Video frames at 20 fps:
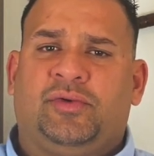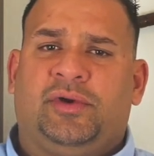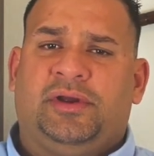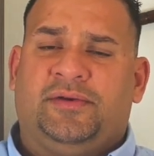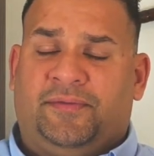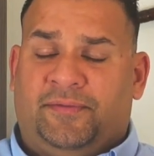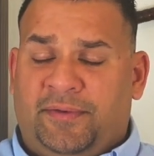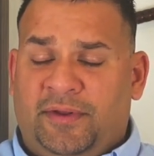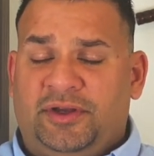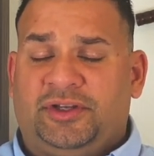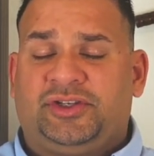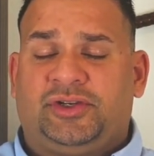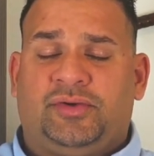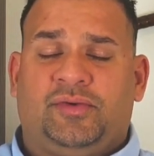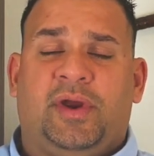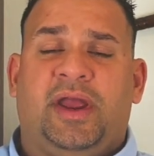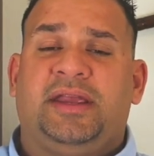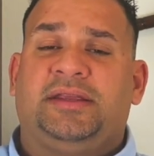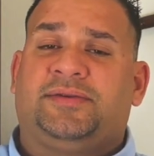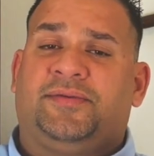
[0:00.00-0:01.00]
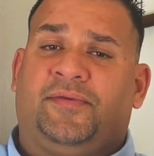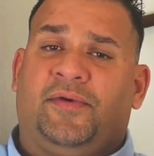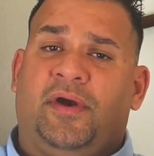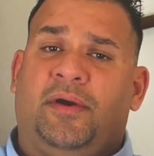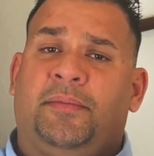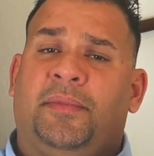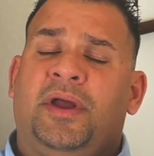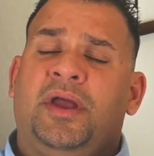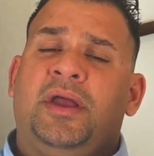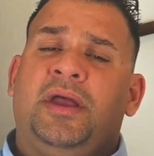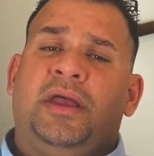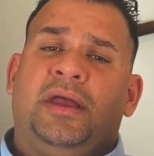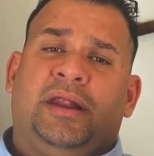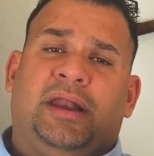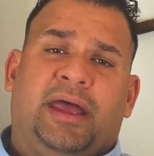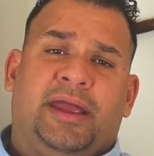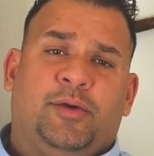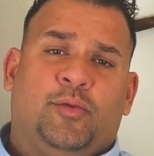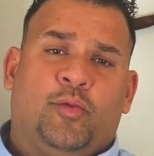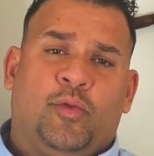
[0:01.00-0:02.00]
fluctuates from
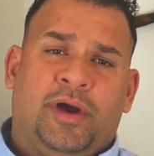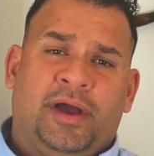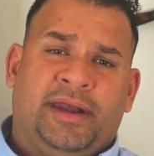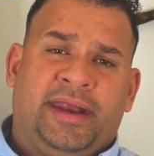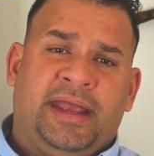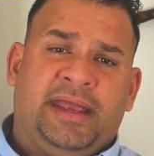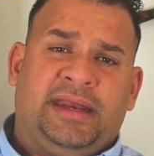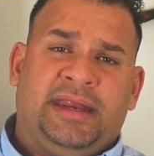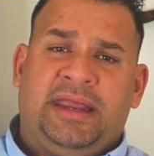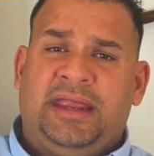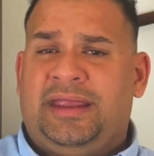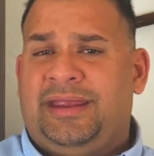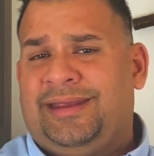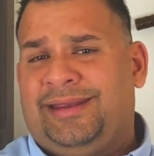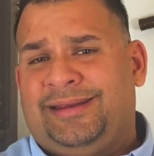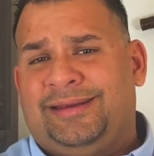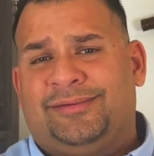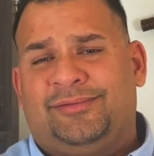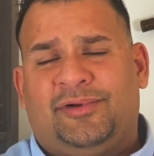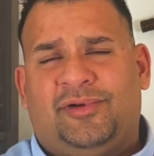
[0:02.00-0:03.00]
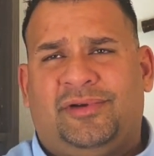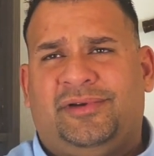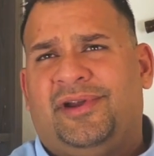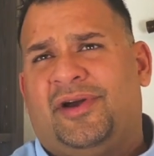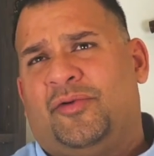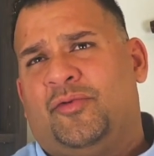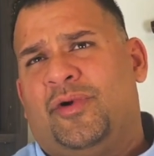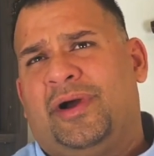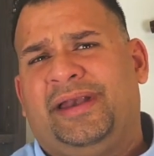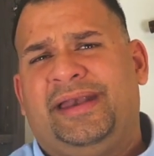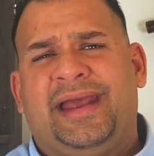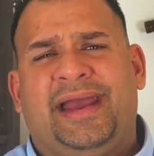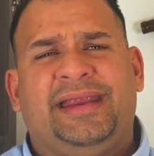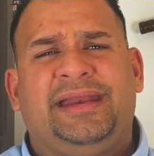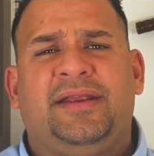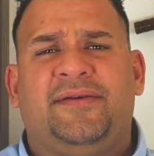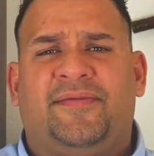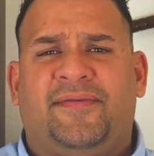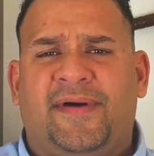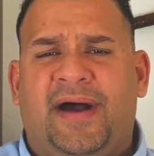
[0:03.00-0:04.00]
like 180 or no
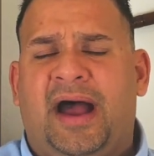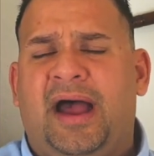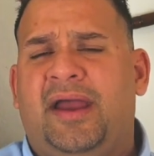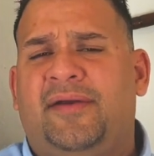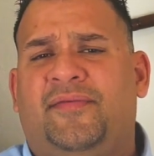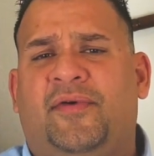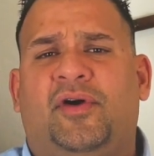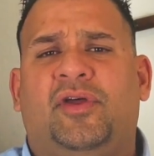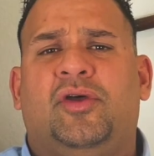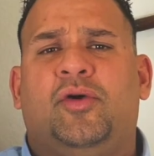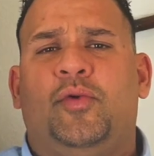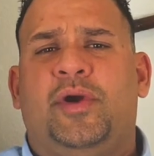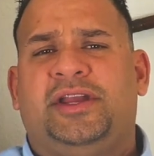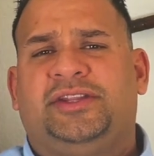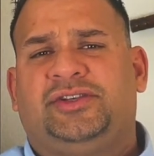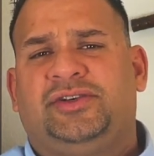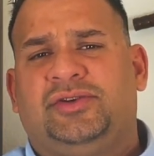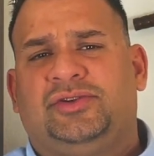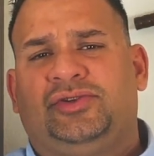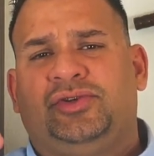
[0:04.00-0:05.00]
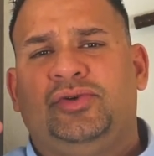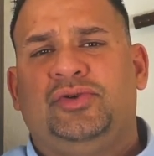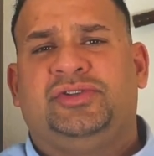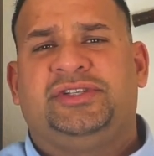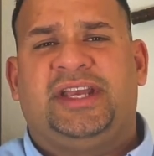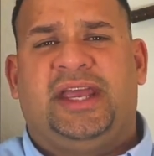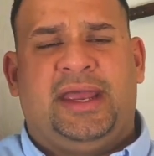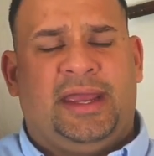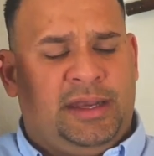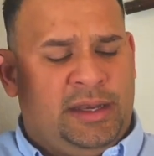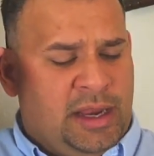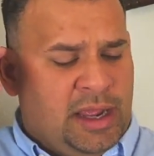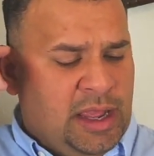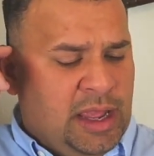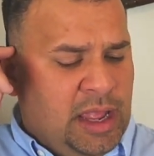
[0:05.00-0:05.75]
195 all the way to 210.